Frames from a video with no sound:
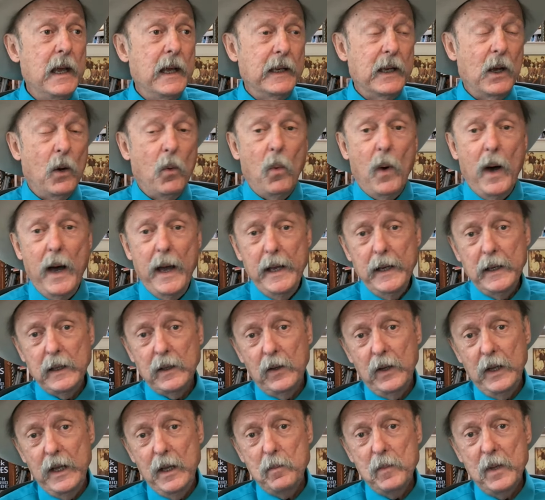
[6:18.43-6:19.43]
Now, Wyatt
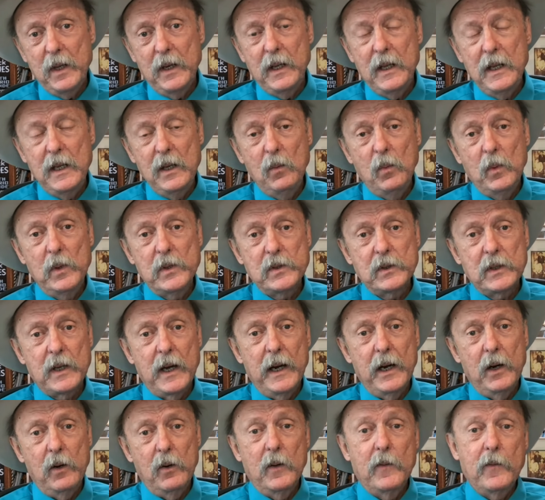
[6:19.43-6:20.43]
claimed that he was
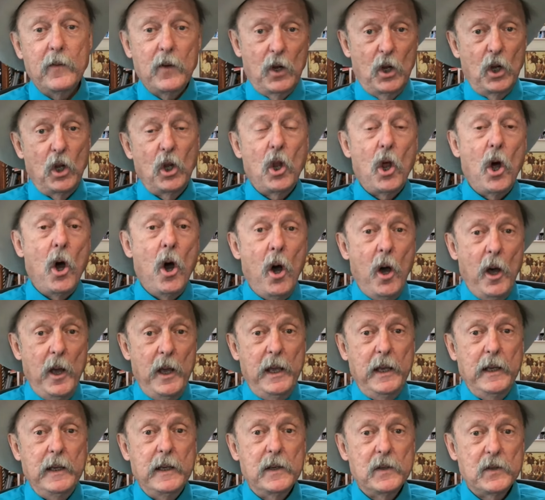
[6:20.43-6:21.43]
tired of
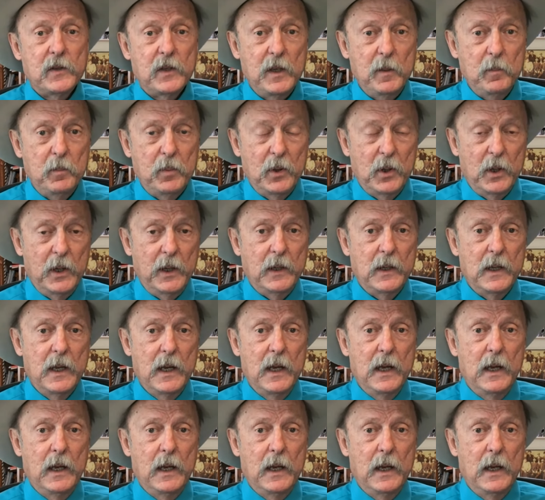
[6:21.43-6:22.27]
lawing, as he put it,